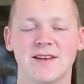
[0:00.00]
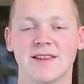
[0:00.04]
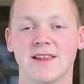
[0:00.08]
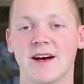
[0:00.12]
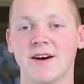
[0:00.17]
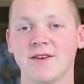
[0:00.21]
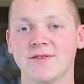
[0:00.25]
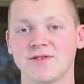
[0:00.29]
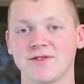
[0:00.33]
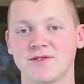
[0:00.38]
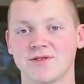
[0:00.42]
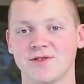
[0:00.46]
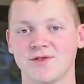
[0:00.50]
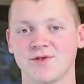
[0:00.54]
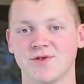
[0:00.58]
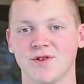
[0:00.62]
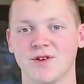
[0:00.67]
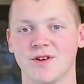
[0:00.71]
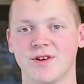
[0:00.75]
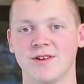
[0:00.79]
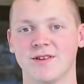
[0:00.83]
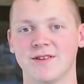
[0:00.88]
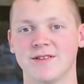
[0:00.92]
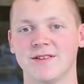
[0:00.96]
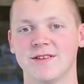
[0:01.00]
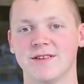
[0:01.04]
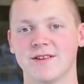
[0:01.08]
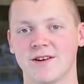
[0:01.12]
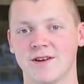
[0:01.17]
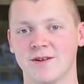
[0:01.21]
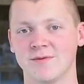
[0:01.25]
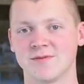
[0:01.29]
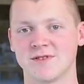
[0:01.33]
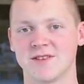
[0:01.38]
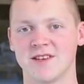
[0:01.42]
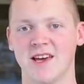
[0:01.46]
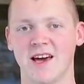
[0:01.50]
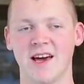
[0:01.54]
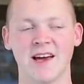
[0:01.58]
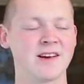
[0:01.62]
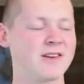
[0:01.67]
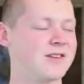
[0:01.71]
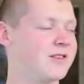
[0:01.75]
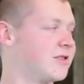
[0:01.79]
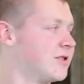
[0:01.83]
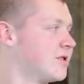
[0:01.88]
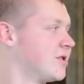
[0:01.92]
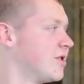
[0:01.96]
and after the draw comes the
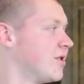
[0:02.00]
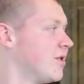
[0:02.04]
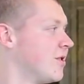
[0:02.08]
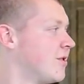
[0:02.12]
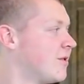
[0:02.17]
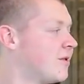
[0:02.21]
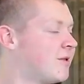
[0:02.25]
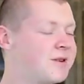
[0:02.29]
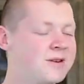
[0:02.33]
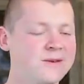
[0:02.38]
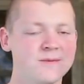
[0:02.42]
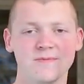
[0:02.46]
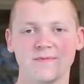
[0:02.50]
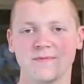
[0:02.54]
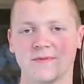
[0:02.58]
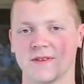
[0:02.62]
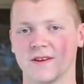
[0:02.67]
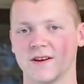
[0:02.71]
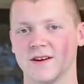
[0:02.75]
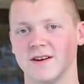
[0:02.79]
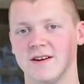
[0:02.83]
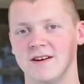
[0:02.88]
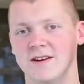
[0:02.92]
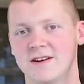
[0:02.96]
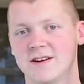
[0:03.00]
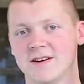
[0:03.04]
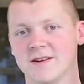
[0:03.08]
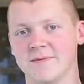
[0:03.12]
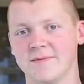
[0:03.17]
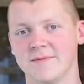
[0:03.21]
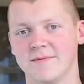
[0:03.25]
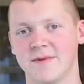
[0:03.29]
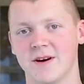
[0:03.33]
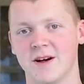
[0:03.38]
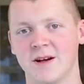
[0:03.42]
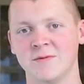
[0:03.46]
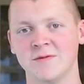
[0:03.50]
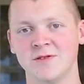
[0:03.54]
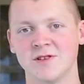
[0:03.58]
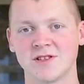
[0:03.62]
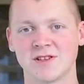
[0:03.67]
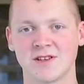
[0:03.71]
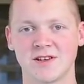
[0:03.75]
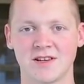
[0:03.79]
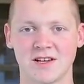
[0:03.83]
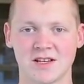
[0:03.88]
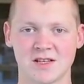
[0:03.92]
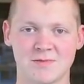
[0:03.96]
anchor. So uh, I'm
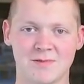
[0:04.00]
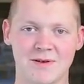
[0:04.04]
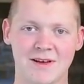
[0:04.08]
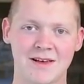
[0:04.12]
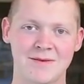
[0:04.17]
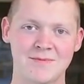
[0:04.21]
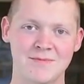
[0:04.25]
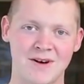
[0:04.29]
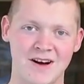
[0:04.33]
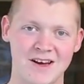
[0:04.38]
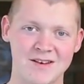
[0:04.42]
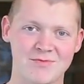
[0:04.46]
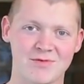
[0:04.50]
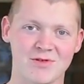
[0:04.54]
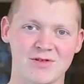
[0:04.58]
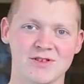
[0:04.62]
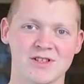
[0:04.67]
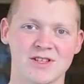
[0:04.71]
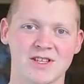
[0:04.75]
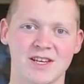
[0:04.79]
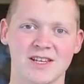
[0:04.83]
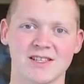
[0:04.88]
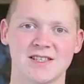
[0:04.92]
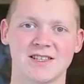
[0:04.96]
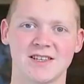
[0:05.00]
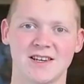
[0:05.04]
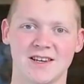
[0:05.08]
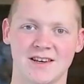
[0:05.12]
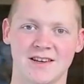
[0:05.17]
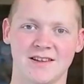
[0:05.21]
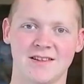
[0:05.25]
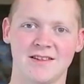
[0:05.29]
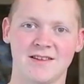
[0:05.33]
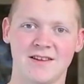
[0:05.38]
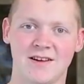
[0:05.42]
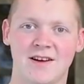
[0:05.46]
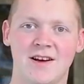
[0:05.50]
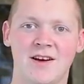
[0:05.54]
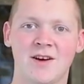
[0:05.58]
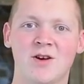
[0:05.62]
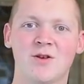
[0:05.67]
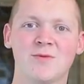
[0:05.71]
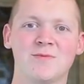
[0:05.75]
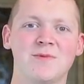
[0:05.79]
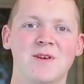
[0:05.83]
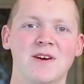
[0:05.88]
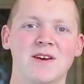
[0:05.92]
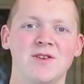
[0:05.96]
just gonna explain my process and I
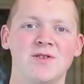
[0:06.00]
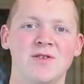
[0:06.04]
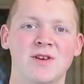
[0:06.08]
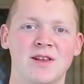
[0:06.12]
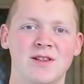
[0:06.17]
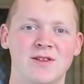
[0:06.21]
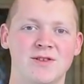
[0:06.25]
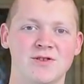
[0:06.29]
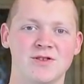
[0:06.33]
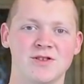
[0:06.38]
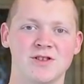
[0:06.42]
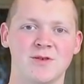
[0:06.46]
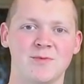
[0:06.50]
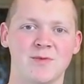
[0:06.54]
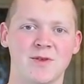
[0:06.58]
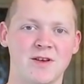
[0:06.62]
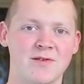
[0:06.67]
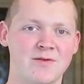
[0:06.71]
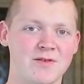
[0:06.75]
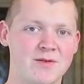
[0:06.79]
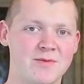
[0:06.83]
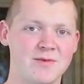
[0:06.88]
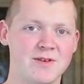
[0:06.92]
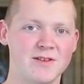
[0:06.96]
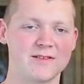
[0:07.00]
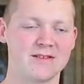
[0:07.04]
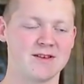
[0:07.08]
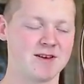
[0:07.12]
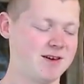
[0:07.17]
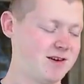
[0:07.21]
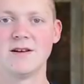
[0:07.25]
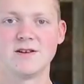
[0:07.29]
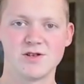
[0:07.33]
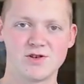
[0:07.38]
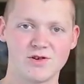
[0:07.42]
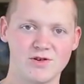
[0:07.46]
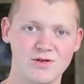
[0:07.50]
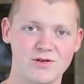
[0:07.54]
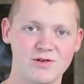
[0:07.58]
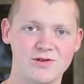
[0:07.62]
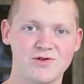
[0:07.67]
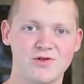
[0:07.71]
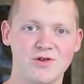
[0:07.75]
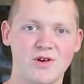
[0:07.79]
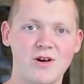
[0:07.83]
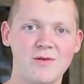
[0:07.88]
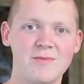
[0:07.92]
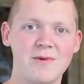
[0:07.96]
hope that you can learn something from it. So you'll
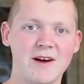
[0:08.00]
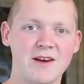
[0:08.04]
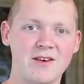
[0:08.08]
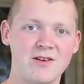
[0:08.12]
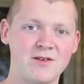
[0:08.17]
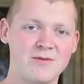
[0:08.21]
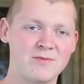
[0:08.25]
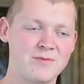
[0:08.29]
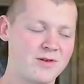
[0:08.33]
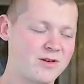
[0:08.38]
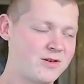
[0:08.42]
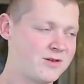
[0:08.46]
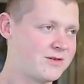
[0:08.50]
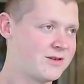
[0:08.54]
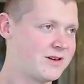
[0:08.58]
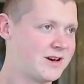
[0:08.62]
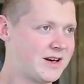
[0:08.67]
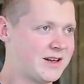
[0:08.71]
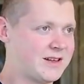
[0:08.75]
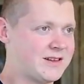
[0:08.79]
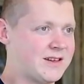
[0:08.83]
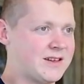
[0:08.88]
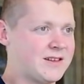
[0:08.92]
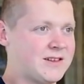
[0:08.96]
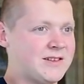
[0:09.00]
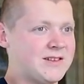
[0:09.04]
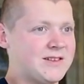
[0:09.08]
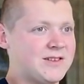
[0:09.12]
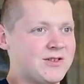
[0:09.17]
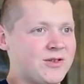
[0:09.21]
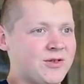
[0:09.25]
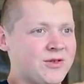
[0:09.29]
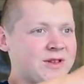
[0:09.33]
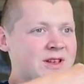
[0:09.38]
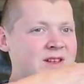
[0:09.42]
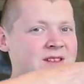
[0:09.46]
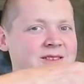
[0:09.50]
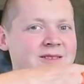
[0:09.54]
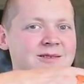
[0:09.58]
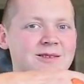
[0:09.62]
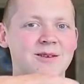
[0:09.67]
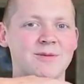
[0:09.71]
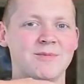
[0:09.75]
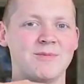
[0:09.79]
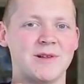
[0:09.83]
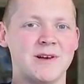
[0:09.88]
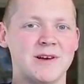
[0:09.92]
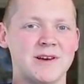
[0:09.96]
draw back your bow and then you'll need
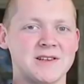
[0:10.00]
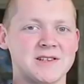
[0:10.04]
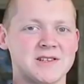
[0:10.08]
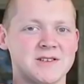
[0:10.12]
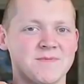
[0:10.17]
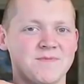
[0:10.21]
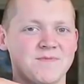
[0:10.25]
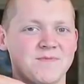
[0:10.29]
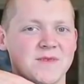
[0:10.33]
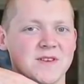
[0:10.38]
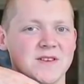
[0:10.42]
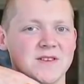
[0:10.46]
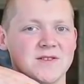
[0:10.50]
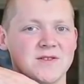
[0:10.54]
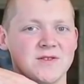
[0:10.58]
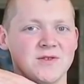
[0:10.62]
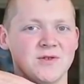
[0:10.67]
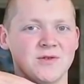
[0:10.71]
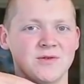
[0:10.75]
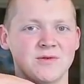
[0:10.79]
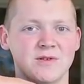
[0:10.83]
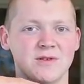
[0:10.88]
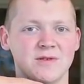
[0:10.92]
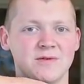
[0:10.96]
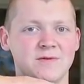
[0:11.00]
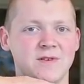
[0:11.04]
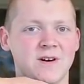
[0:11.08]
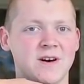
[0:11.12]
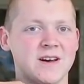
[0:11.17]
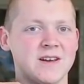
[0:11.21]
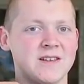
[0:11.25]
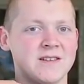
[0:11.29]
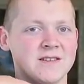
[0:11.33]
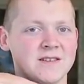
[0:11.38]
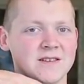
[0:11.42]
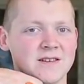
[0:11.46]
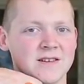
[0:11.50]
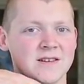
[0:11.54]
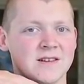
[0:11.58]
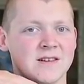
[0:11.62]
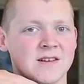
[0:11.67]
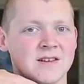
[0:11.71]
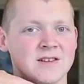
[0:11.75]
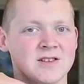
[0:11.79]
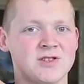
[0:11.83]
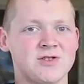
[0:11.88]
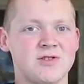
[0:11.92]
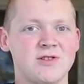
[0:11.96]
a place to find
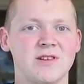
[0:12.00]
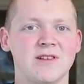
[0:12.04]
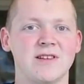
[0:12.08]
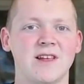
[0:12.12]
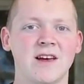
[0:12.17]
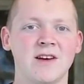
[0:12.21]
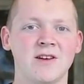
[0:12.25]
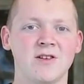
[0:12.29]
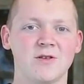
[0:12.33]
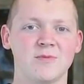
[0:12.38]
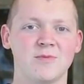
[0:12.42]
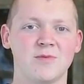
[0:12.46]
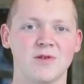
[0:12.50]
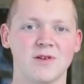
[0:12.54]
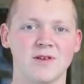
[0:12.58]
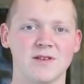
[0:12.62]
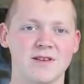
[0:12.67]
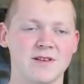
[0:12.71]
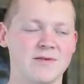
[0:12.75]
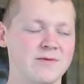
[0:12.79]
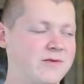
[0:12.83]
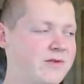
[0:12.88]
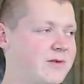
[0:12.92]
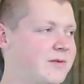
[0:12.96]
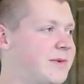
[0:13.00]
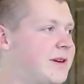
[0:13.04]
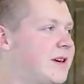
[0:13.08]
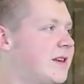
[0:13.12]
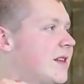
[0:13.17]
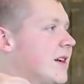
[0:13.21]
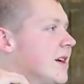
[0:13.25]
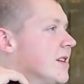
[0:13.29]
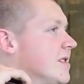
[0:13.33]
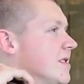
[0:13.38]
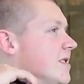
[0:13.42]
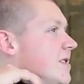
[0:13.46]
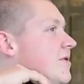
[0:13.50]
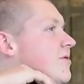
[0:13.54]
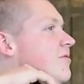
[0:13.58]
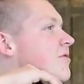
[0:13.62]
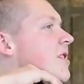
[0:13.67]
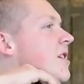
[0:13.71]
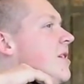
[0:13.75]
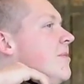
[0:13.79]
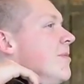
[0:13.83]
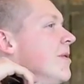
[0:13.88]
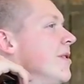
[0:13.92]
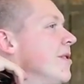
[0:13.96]
a solid anchor point. And for me, that's
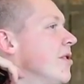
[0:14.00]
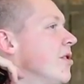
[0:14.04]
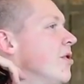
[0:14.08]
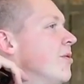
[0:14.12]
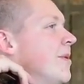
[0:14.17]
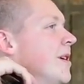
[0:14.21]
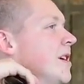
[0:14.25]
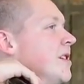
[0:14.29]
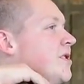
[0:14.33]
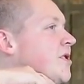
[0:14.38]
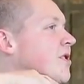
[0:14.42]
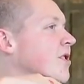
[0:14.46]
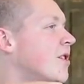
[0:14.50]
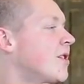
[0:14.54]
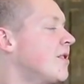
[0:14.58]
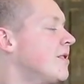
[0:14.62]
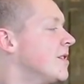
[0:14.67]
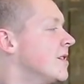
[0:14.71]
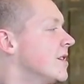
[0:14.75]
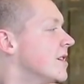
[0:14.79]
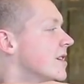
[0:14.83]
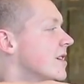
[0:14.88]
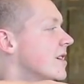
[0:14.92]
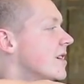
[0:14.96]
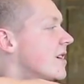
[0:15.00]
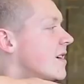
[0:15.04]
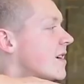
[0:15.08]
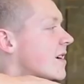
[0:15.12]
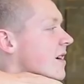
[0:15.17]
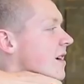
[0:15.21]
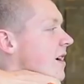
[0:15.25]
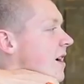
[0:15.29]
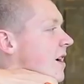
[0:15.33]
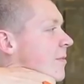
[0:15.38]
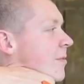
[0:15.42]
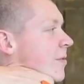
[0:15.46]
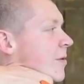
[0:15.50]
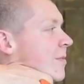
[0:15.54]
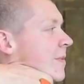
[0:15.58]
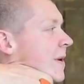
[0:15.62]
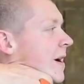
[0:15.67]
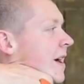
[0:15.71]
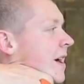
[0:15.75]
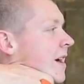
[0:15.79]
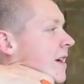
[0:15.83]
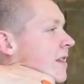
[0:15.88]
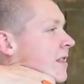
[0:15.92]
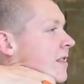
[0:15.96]
right below my jaw. Uh, I put
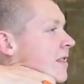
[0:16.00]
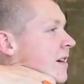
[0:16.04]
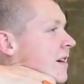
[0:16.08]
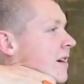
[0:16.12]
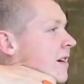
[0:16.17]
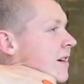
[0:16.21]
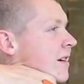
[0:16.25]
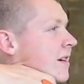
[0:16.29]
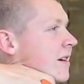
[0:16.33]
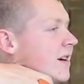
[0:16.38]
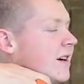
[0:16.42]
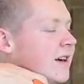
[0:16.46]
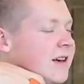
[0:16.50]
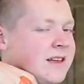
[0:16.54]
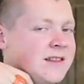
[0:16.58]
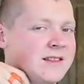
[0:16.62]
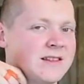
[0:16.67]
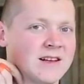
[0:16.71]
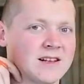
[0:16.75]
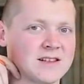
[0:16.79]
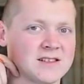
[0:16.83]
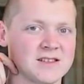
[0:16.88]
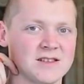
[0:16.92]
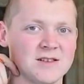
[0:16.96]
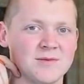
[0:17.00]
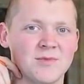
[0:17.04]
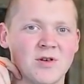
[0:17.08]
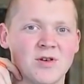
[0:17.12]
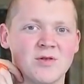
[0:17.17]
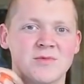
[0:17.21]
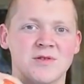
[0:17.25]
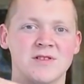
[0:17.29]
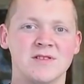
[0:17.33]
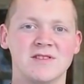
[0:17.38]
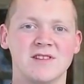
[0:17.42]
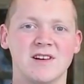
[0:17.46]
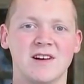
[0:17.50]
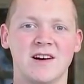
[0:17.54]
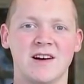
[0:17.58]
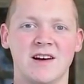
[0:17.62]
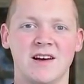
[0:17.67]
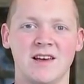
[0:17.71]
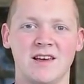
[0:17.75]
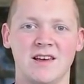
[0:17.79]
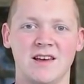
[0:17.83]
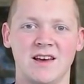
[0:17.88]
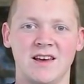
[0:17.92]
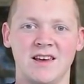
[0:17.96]
my hand there, and that's the moment
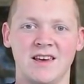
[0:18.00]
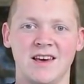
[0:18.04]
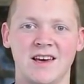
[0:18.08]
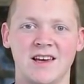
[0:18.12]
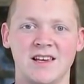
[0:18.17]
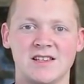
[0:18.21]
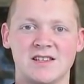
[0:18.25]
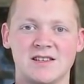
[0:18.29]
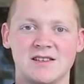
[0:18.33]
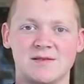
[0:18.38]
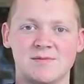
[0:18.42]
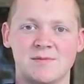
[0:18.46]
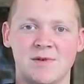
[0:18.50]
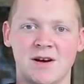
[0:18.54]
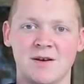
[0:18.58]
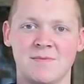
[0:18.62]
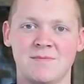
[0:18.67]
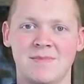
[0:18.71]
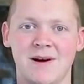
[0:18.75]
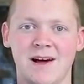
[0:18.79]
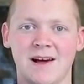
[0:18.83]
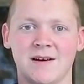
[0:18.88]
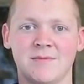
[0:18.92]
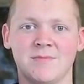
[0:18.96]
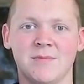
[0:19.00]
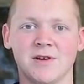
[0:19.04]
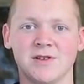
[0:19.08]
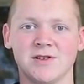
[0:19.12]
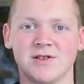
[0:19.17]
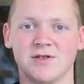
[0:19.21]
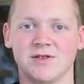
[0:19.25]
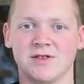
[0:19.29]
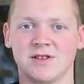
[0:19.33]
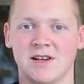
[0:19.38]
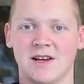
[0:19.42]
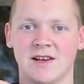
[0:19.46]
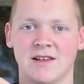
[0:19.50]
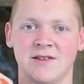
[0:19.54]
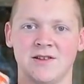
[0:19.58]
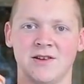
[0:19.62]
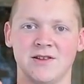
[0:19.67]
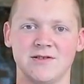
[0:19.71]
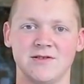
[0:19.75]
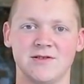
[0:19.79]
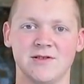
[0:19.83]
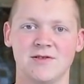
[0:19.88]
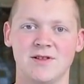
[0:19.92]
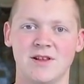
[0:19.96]
I engage my back muscles and
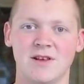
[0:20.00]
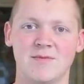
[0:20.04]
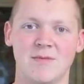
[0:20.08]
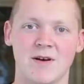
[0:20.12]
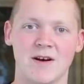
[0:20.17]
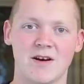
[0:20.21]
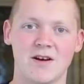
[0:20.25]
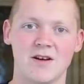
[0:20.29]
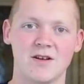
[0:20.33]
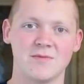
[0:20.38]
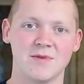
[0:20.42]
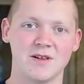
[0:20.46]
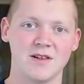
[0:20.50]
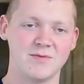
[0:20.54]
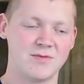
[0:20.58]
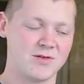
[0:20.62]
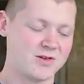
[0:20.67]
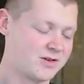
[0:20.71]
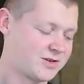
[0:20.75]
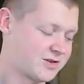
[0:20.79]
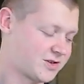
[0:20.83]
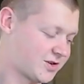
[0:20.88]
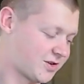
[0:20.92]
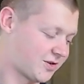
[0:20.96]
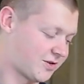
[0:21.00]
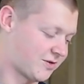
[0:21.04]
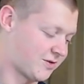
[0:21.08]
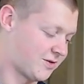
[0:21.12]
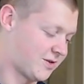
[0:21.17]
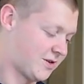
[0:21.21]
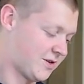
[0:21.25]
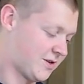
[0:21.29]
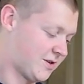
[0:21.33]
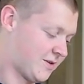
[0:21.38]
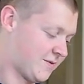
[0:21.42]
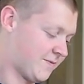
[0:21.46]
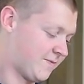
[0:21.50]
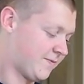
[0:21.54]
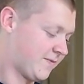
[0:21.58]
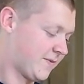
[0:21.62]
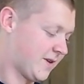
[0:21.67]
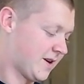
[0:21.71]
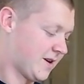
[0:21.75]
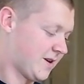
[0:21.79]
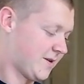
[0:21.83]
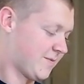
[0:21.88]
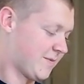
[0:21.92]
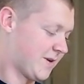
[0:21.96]
not only my arm anymore. So
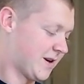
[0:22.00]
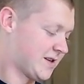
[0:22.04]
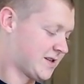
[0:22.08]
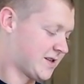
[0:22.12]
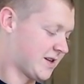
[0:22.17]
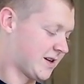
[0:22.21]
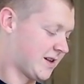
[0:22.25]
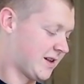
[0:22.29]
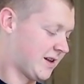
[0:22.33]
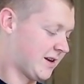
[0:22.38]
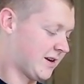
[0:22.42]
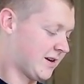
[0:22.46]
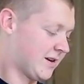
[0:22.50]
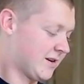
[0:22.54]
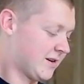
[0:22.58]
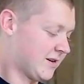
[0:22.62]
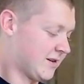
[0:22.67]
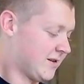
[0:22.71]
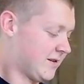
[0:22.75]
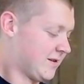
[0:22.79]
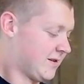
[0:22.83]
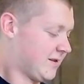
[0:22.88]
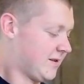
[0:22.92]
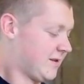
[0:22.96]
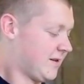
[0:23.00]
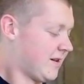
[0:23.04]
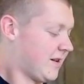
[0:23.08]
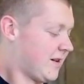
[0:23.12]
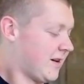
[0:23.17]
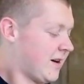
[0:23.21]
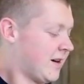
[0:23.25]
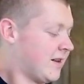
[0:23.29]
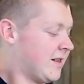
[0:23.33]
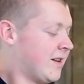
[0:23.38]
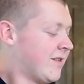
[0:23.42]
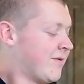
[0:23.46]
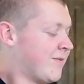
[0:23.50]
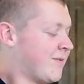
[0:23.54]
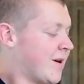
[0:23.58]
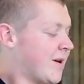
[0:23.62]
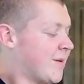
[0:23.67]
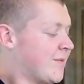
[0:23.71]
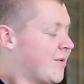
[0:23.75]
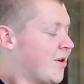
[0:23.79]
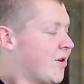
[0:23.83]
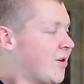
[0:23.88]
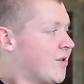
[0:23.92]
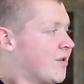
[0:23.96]
basically, I lift
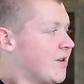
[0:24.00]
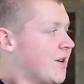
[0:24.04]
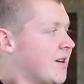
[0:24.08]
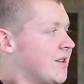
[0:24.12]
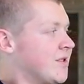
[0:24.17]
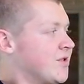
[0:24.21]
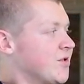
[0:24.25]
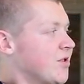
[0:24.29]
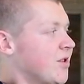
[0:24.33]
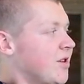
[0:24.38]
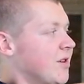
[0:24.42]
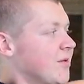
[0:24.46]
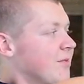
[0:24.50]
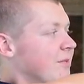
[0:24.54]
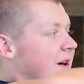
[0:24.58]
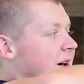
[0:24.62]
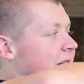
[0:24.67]
my bow and draw it